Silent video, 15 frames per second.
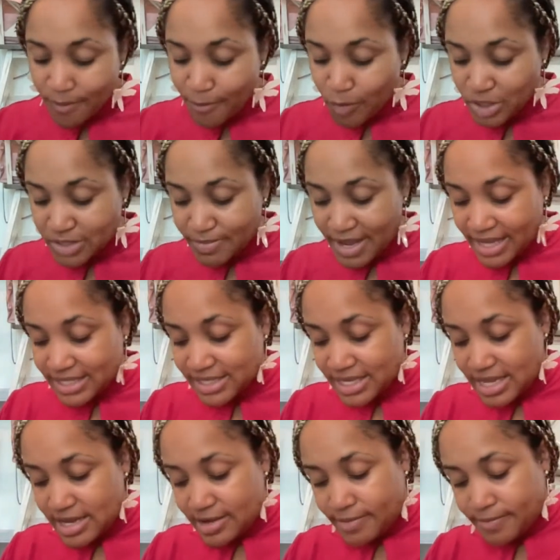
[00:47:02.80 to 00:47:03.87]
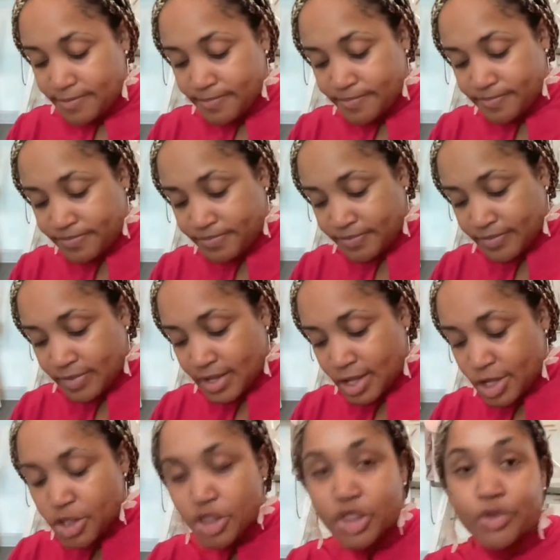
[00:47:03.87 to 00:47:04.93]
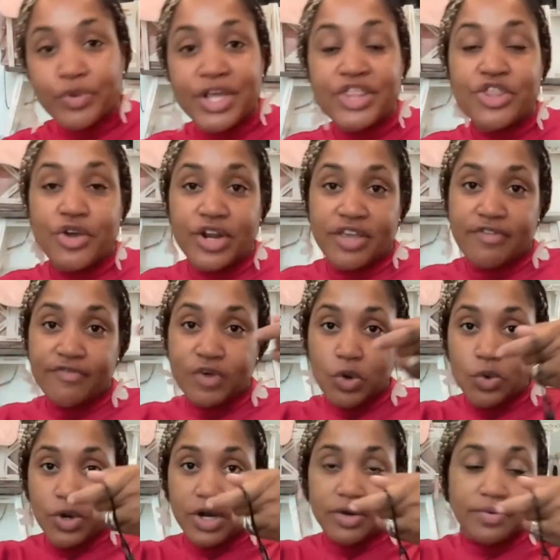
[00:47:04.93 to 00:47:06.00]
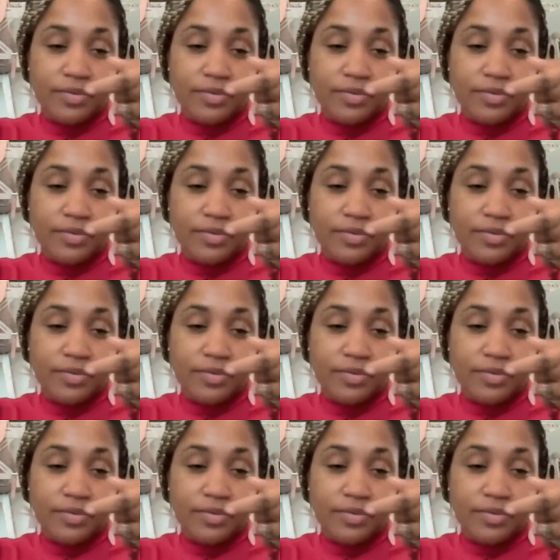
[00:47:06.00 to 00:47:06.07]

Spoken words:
which makes it $334.